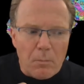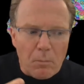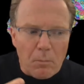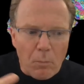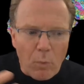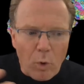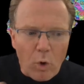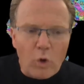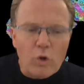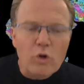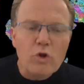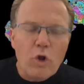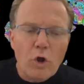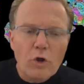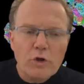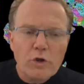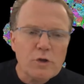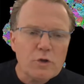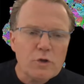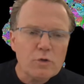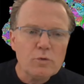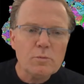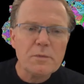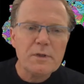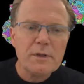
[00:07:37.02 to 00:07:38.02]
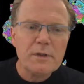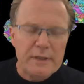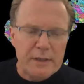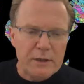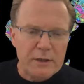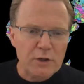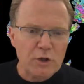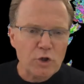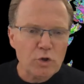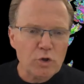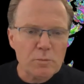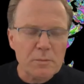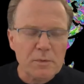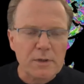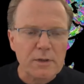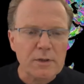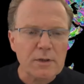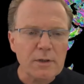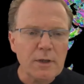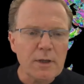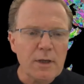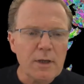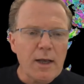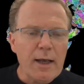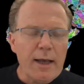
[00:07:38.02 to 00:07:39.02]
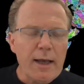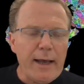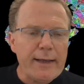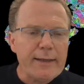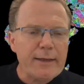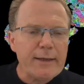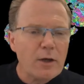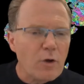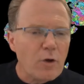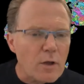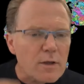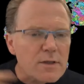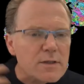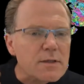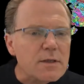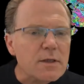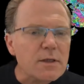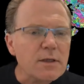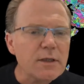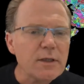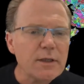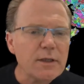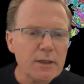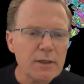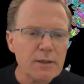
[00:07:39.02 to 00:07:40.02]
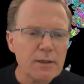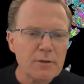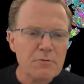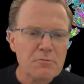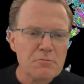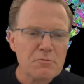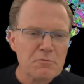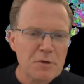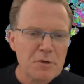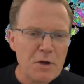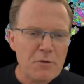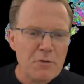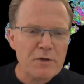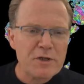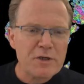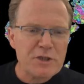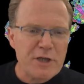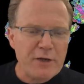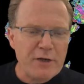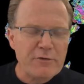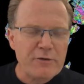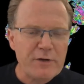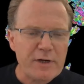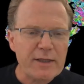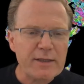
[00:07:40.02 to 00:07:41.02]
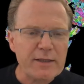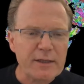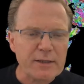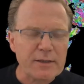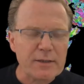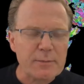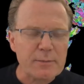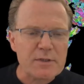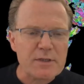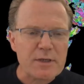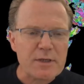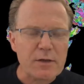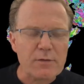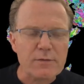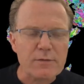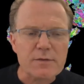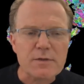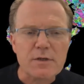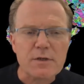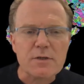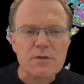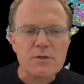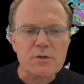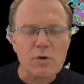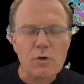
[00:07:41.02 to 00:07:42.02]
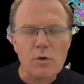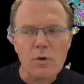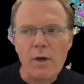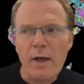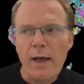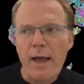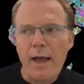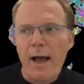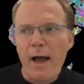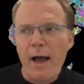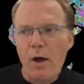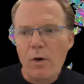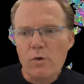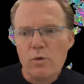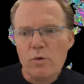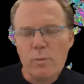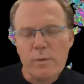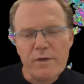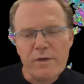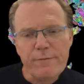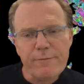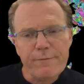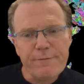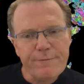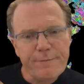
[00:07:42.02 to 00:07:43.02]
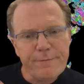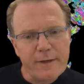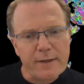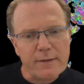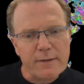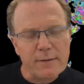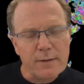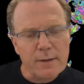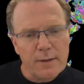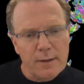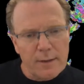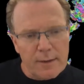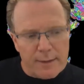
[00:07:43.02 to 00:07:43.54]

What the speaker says: more non-human than human and are constantly regenerating themselves. So how do we fit